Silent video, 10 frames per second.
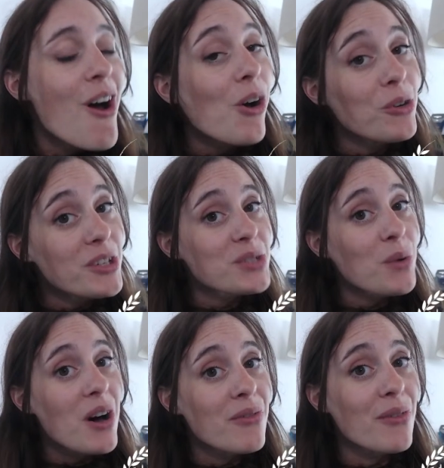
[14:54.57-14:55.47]
Only
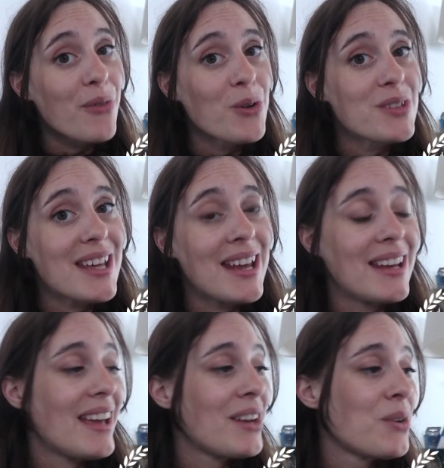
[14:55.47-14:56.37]
12 votes in
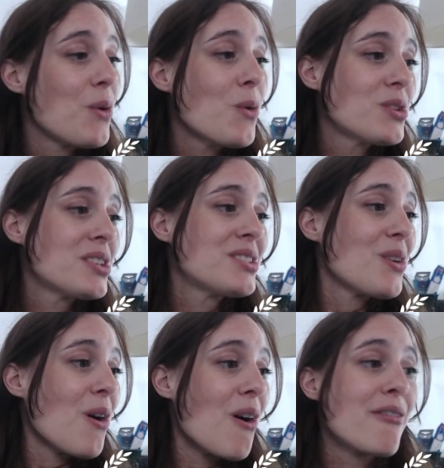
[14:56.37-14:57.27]
and an audience
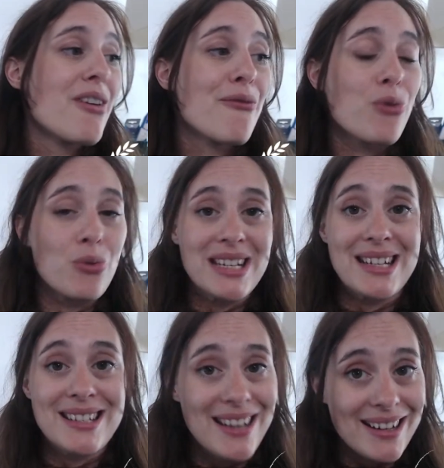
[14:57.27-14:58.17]
of
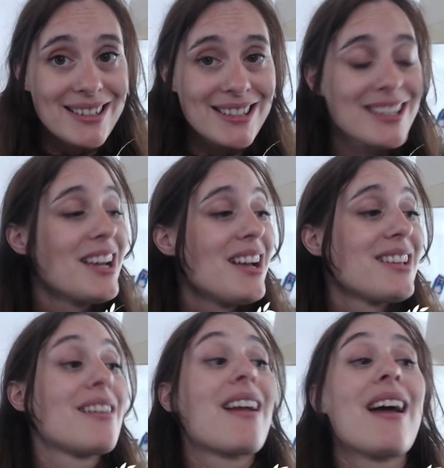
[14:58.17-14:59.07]
46.
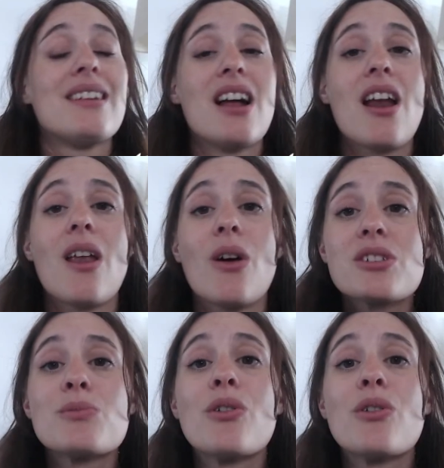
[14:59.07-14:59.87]
So again, lots more